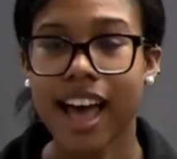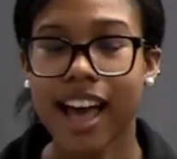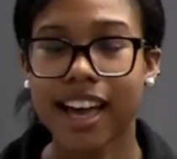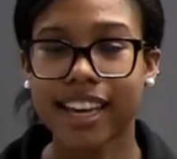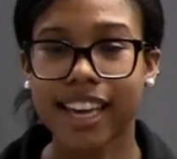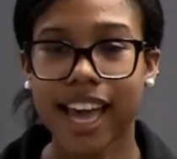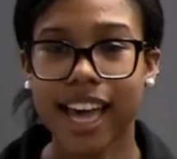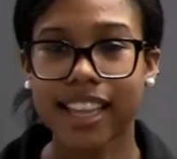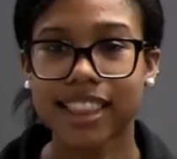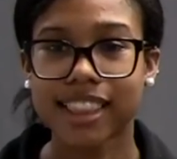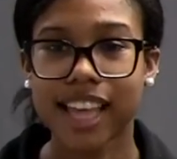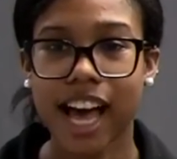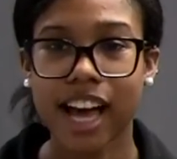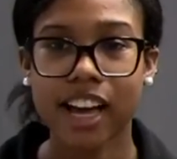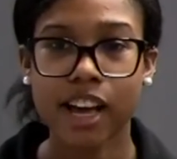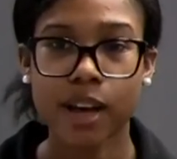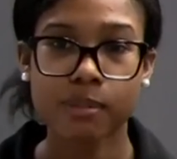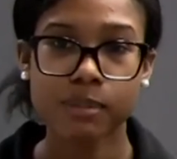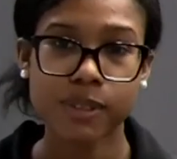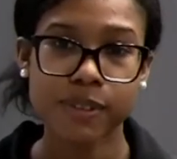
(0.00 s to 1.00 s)
Again,
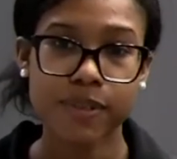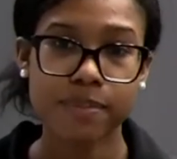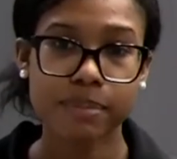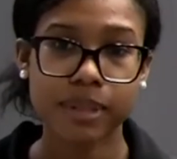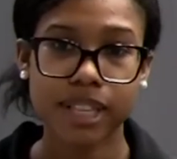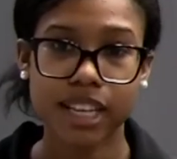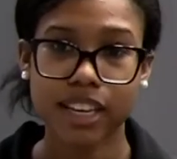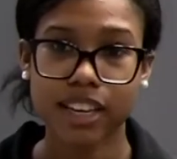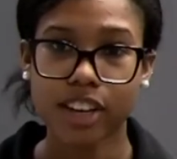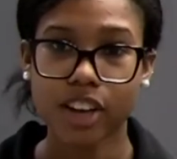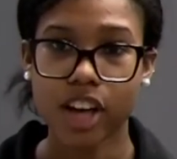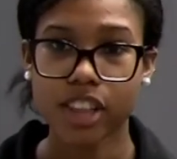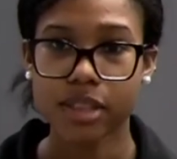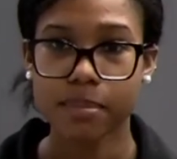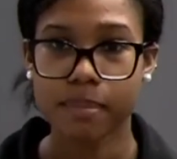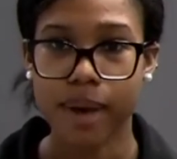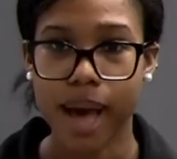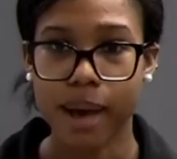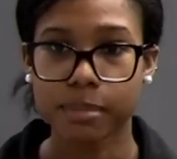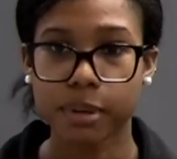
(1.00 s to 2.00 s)
that comes from clicking on the
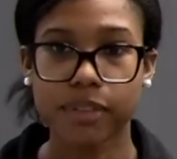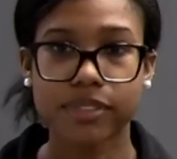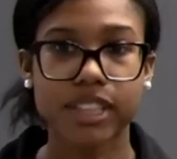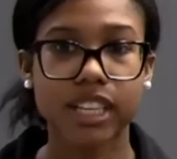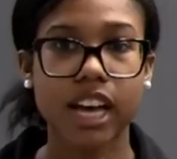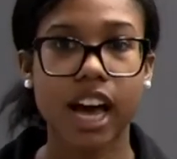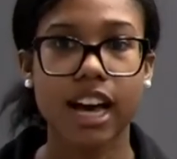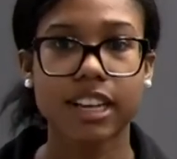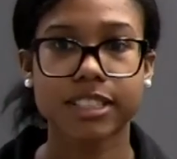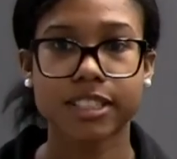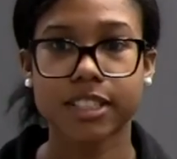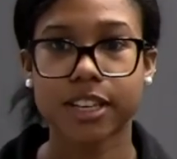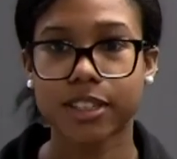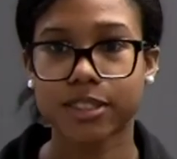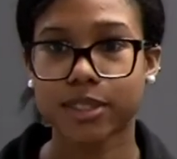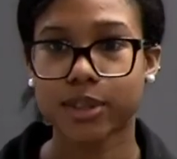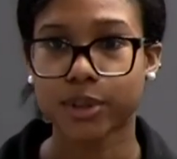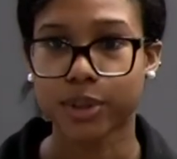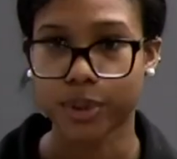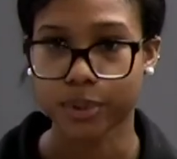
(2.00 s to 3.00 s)
map of the
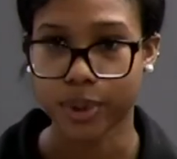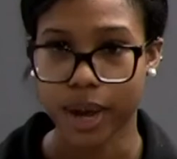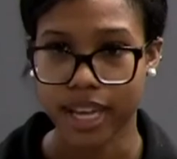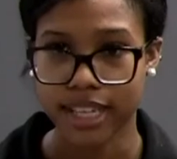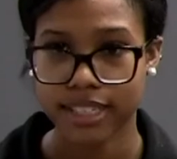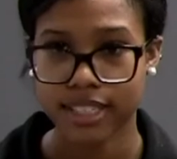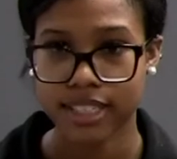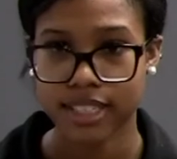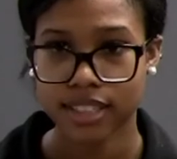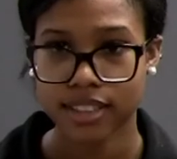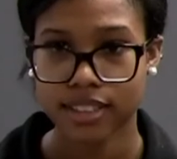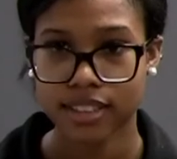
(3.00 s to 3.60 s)
continental US.